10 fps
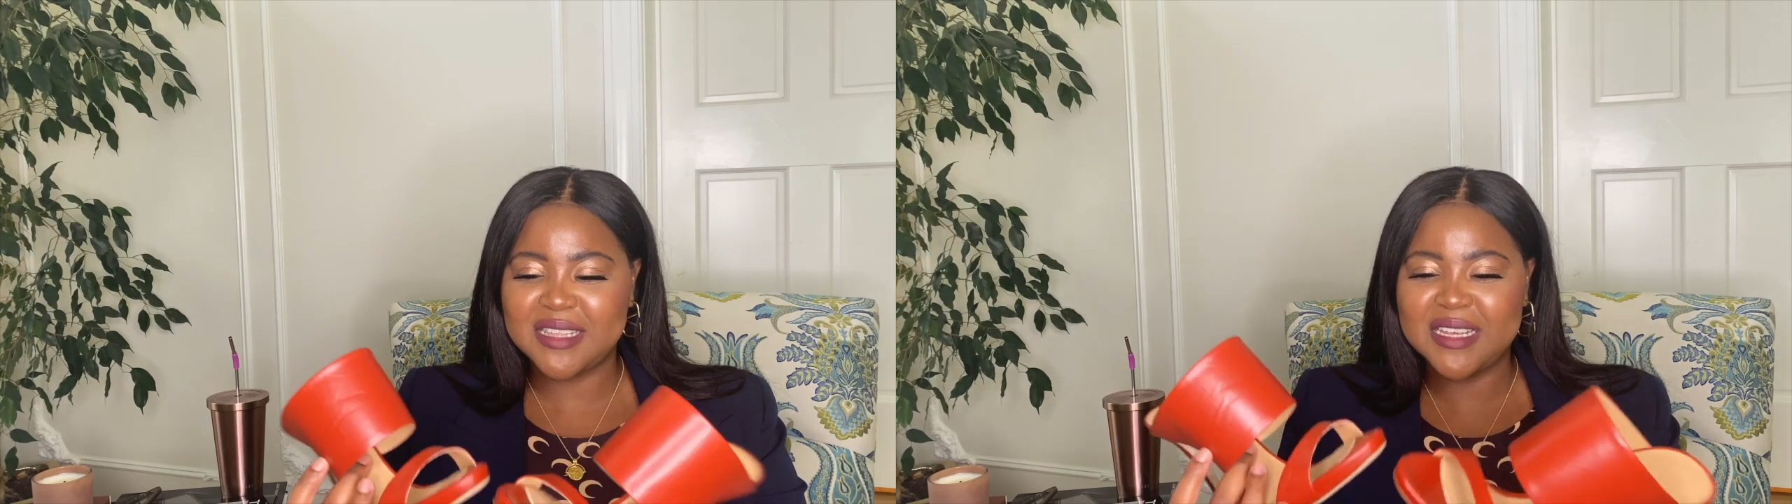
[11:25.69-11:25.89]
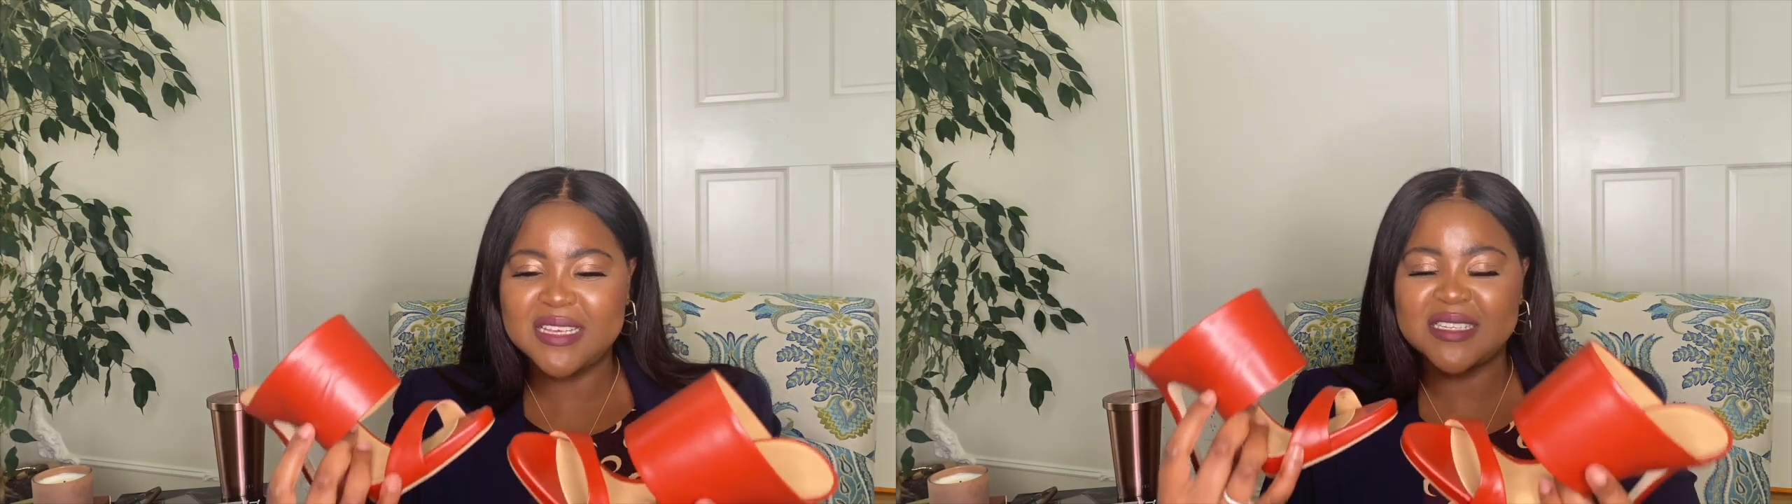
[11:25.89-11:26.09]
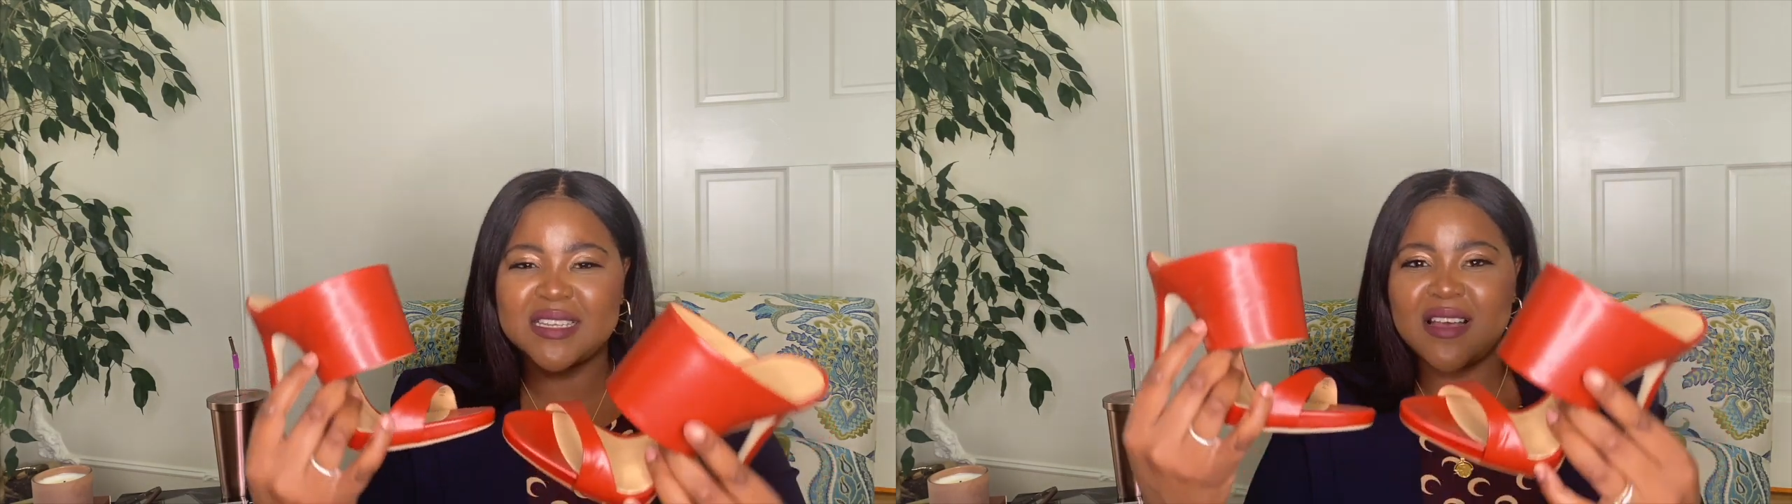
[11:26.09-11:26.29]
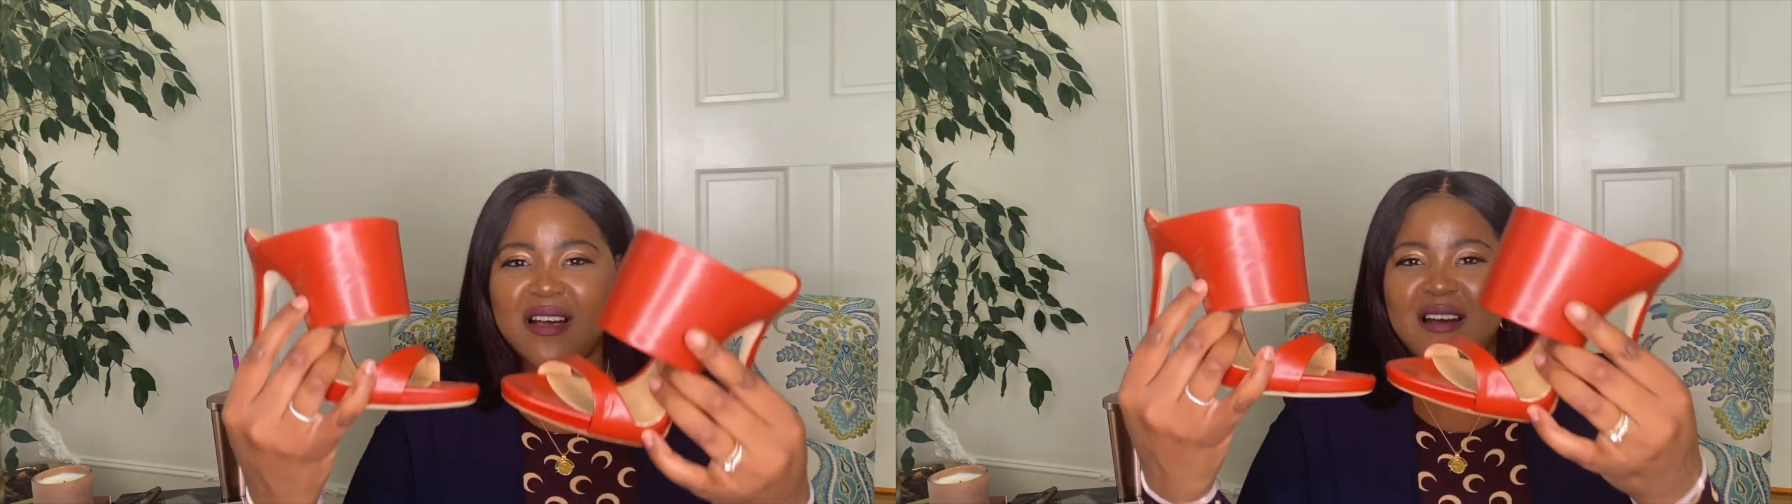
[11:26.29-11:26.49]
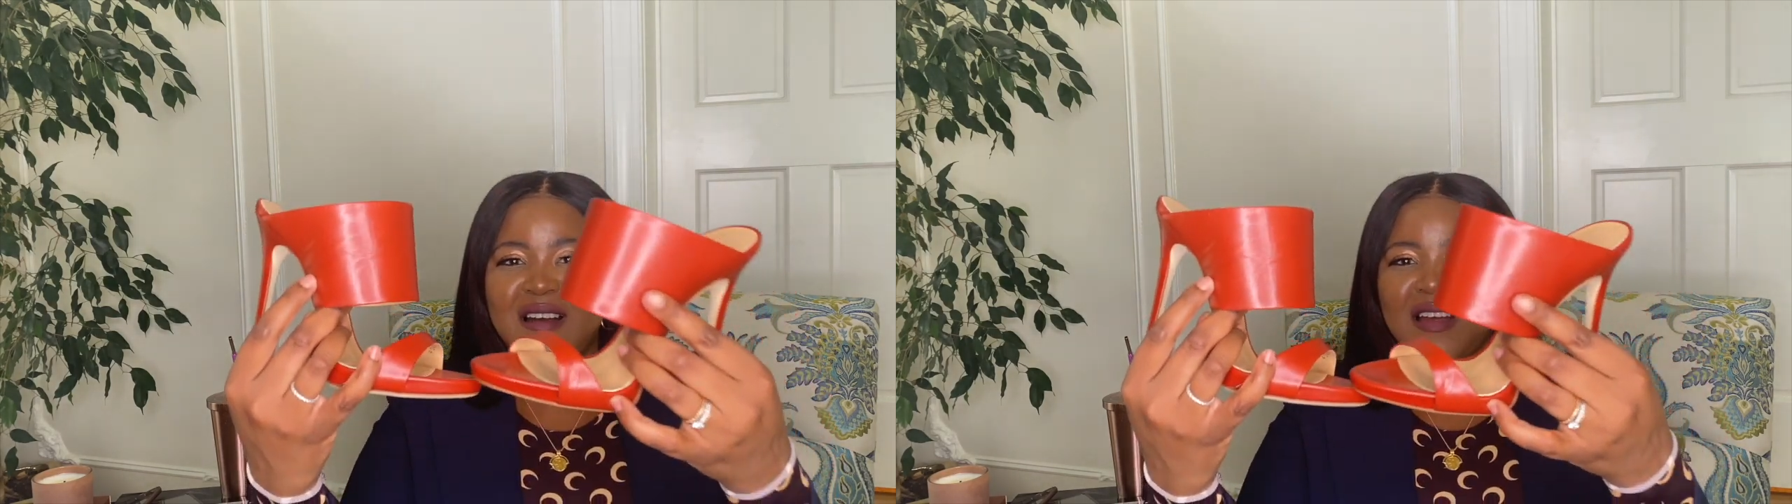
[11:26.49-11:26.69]
these
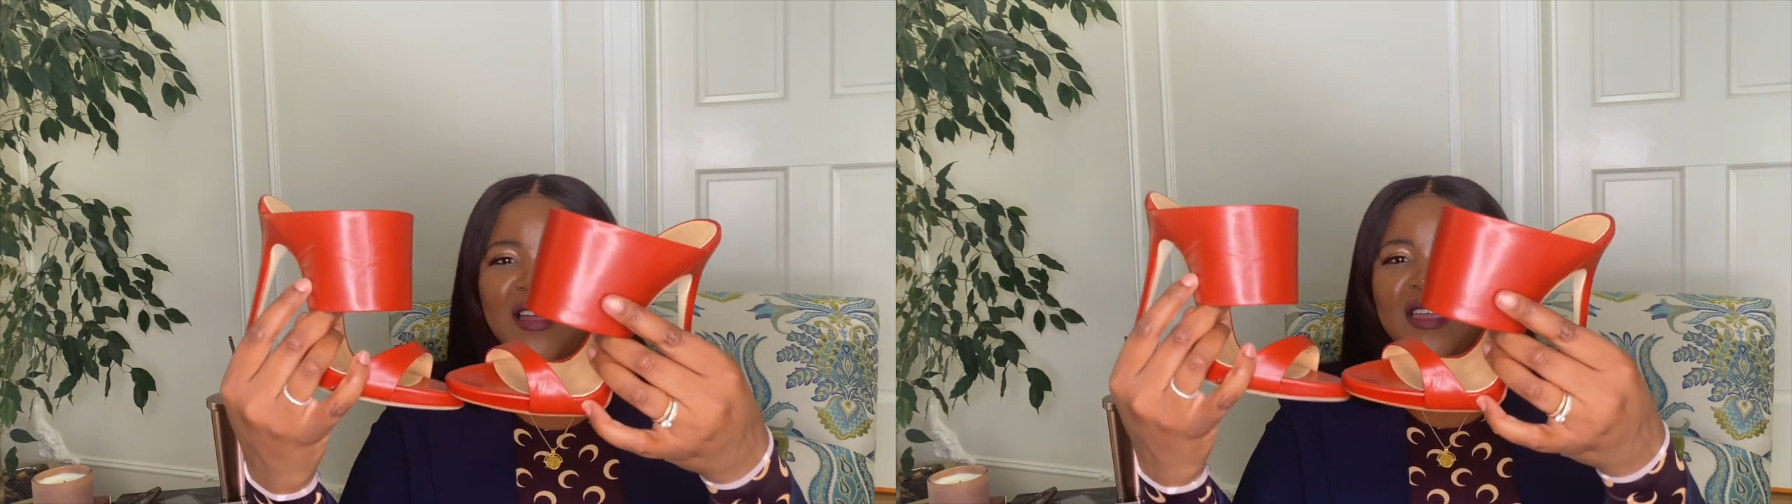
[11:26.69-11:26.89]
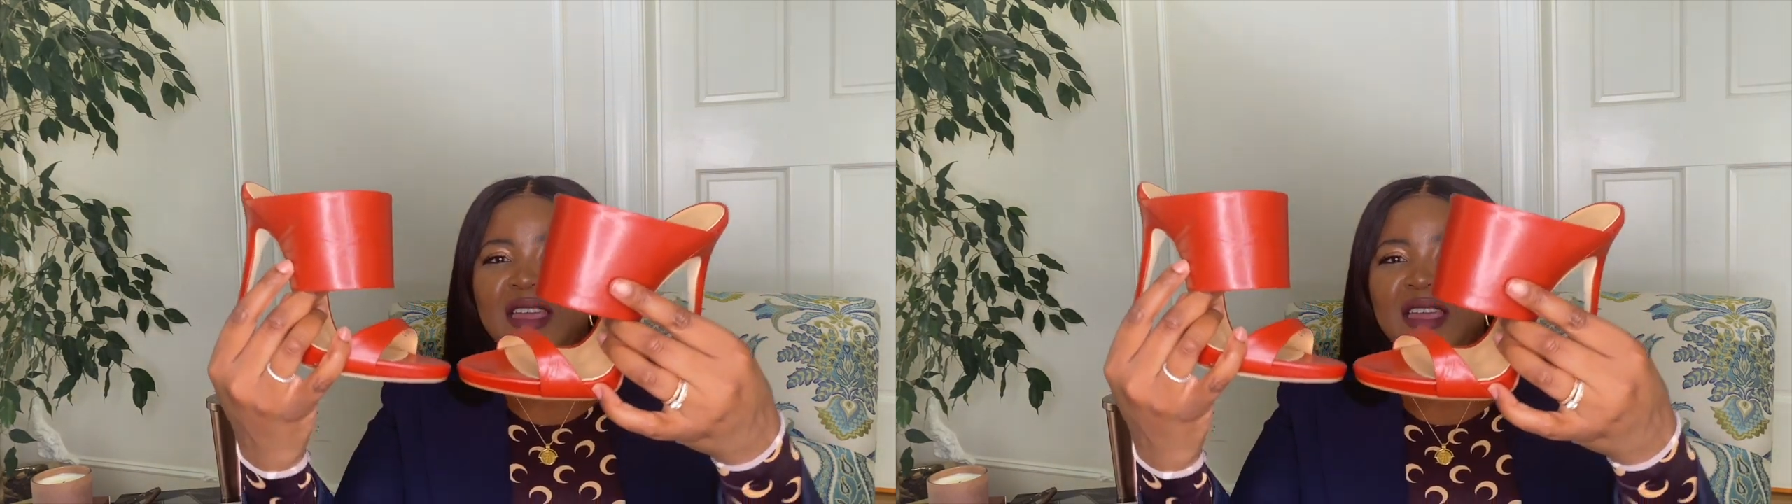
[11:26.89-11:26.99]
are,